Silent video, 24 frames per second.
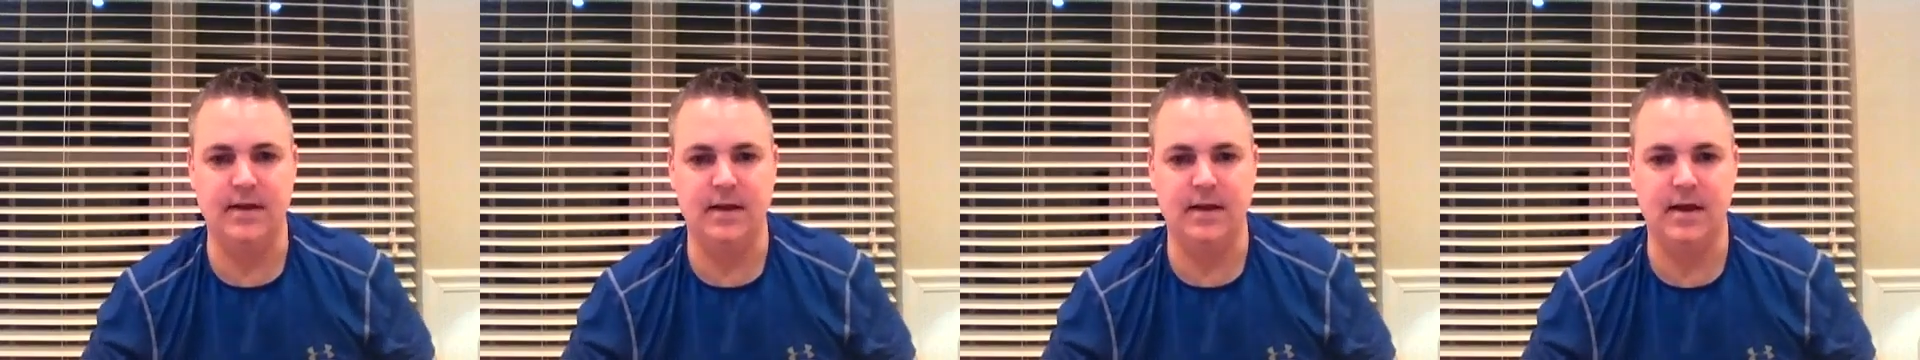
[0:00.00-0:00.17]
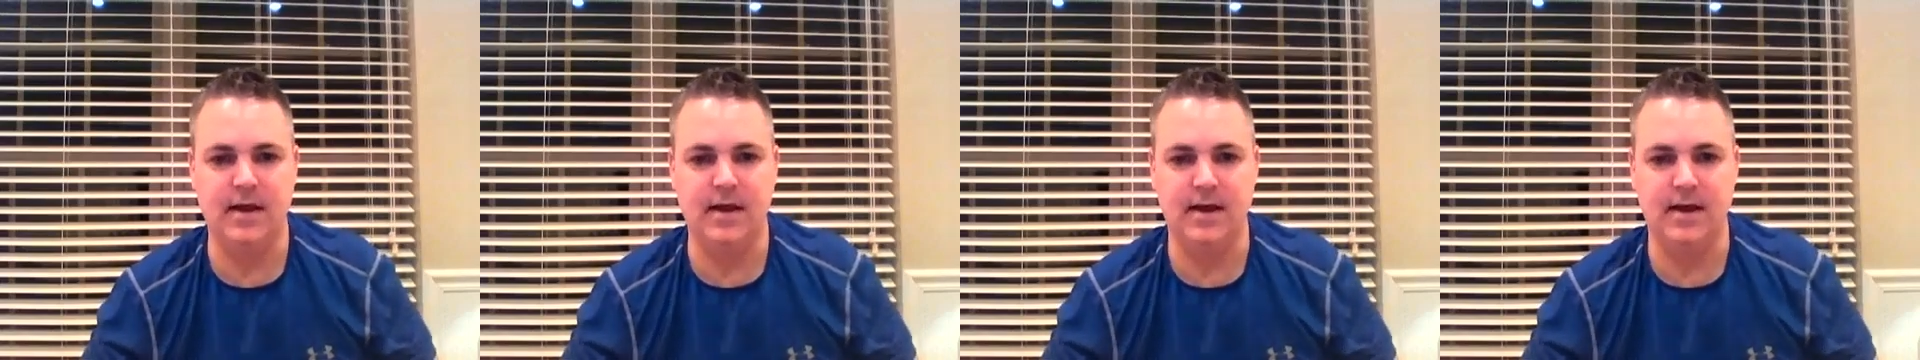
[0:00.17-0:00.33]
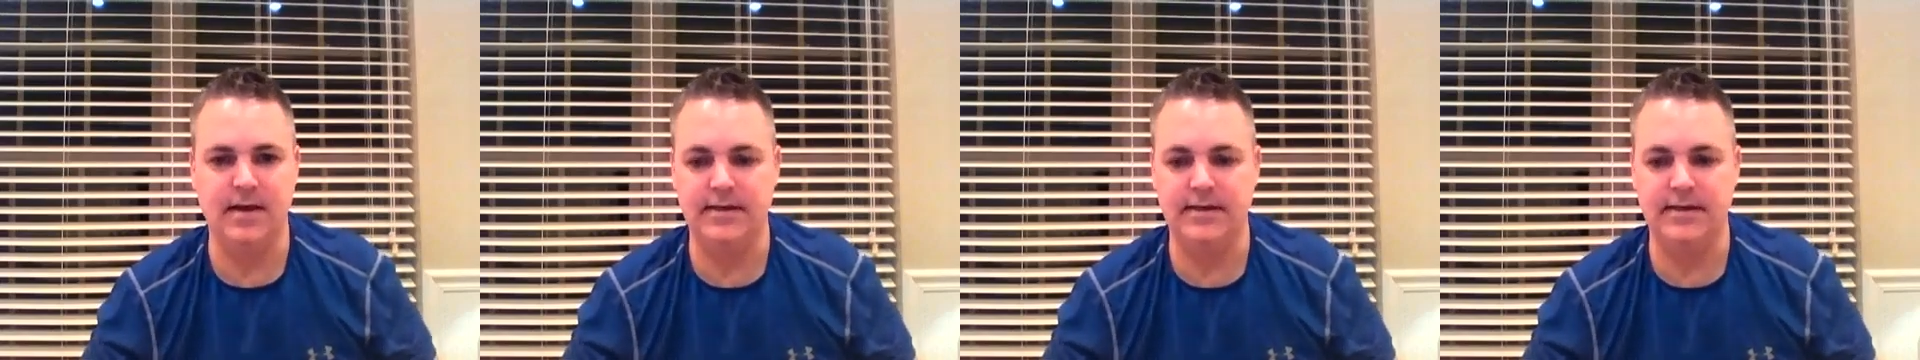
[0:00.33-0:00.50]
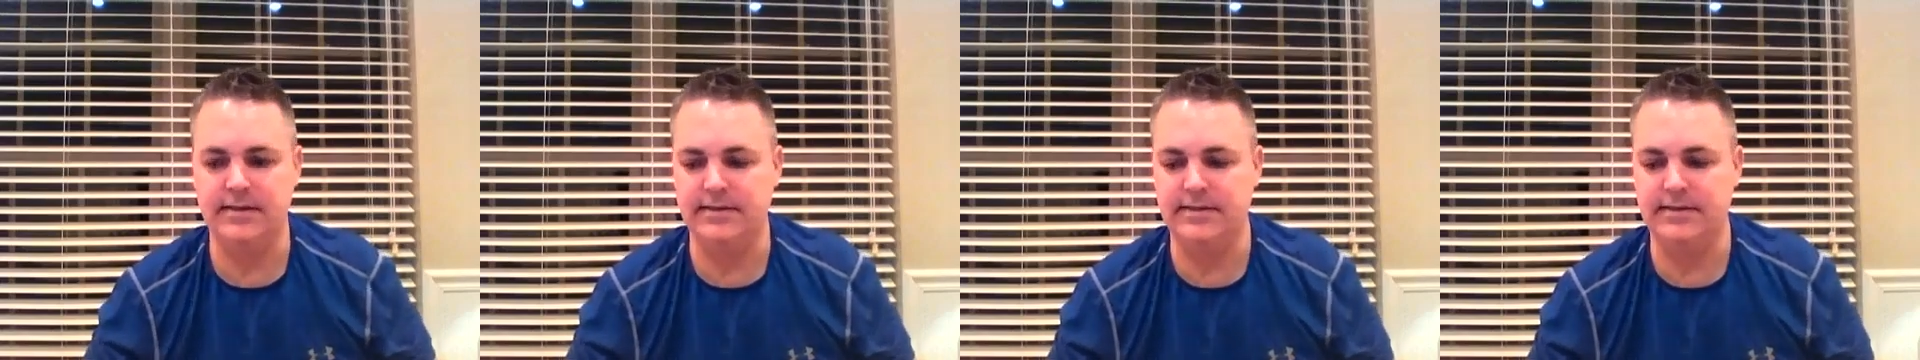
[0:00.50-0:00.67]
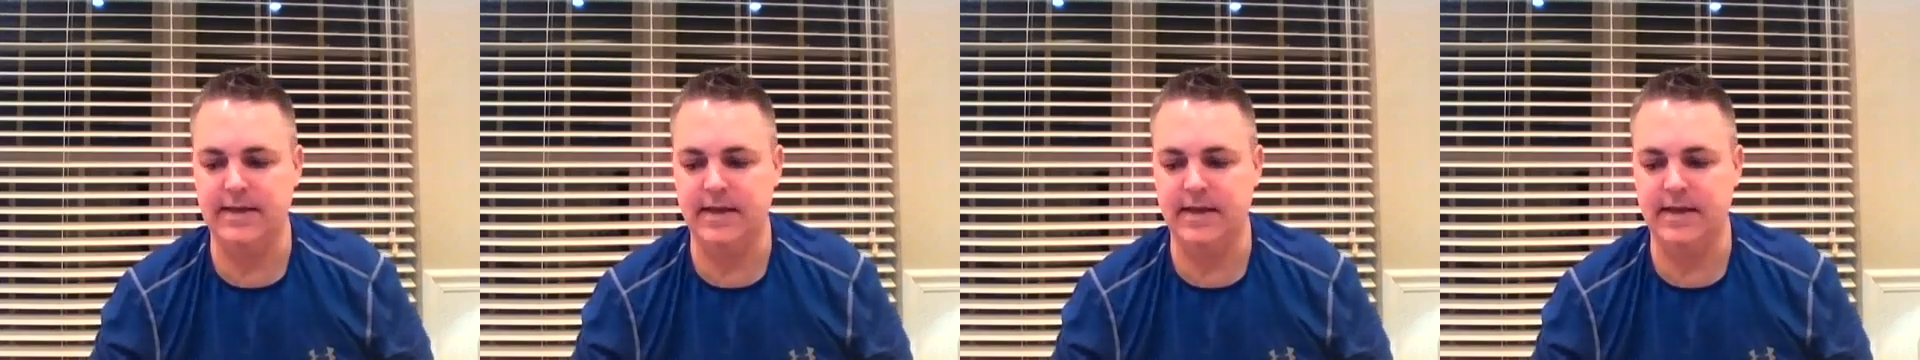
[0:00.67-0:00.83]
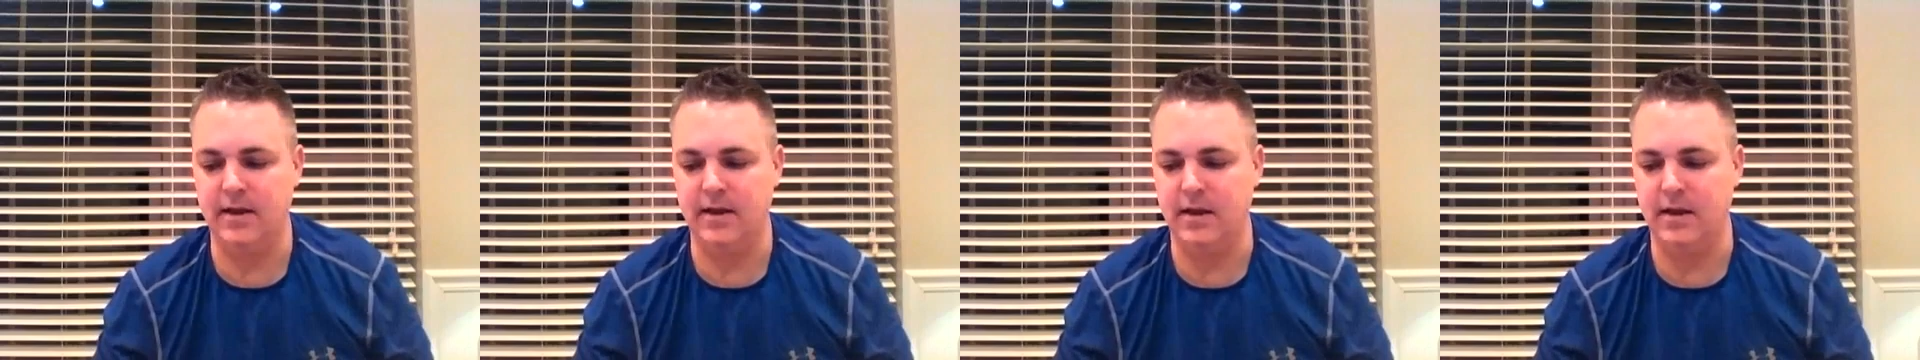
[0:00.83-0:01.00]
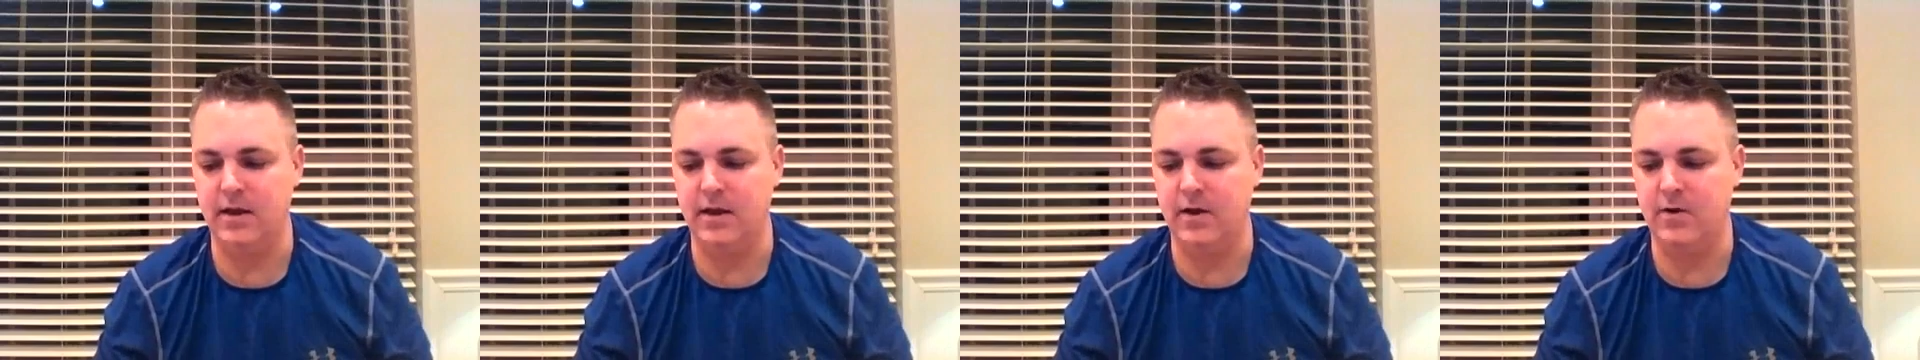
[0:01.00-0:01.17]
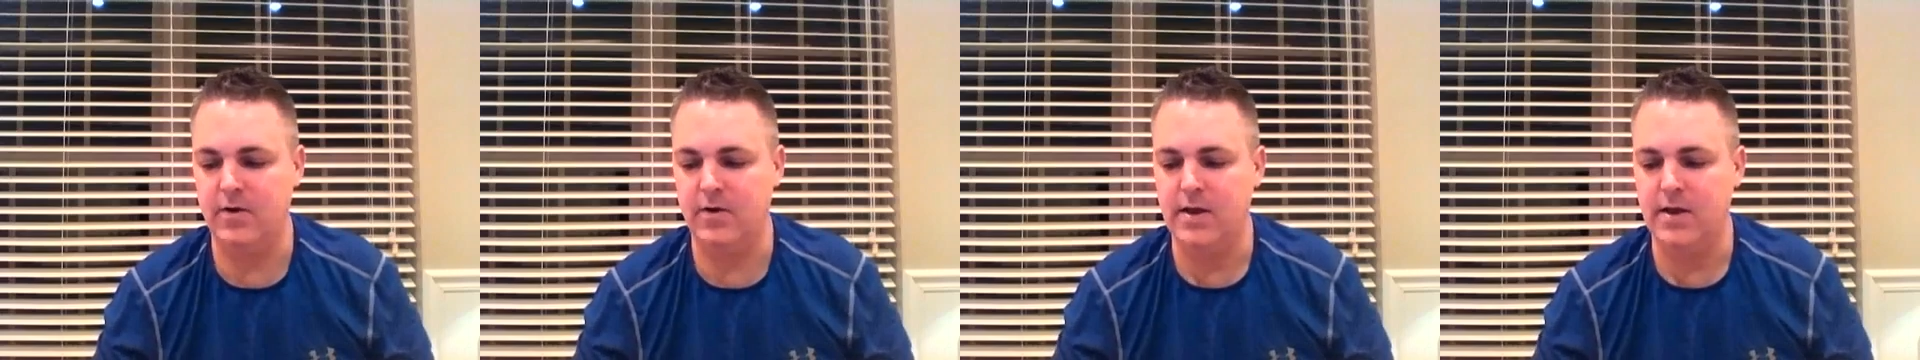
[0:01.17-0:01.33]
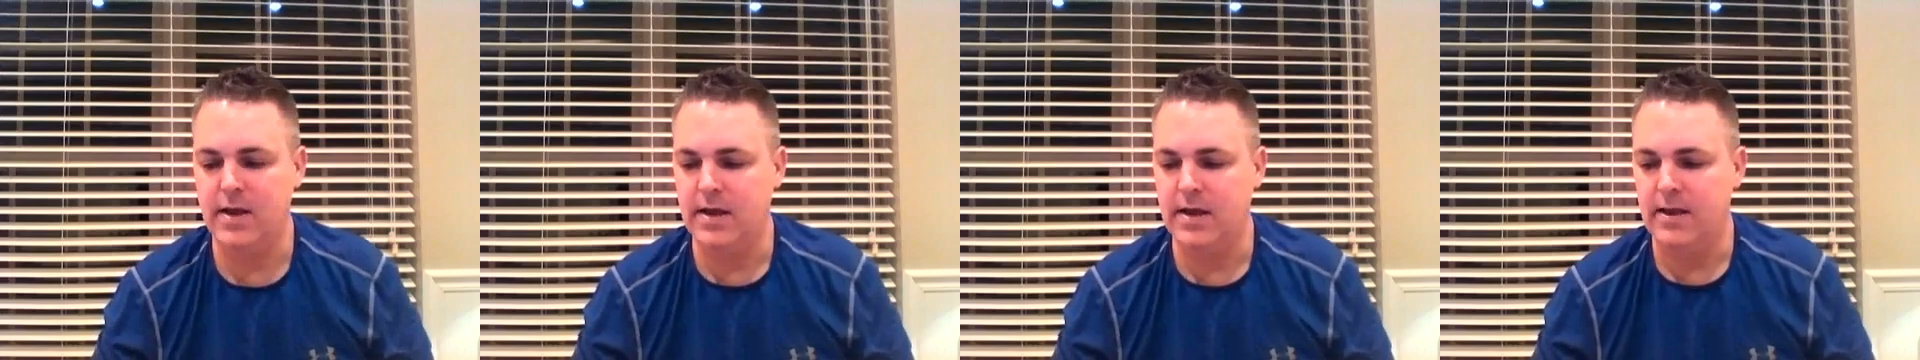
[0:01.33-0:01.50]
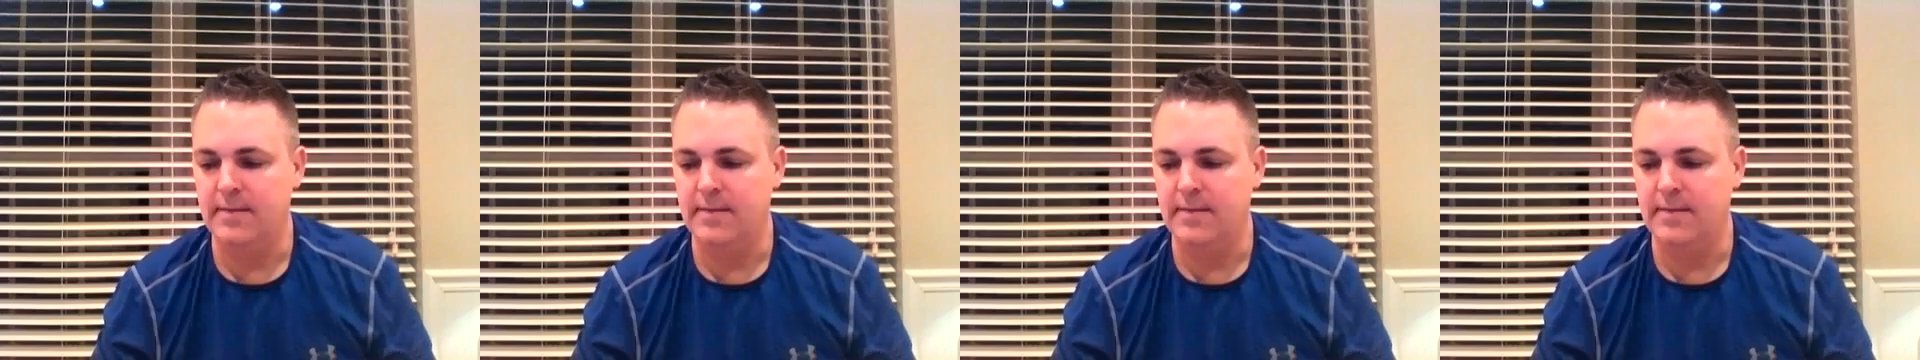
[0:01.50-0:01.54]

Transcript: line and say hello,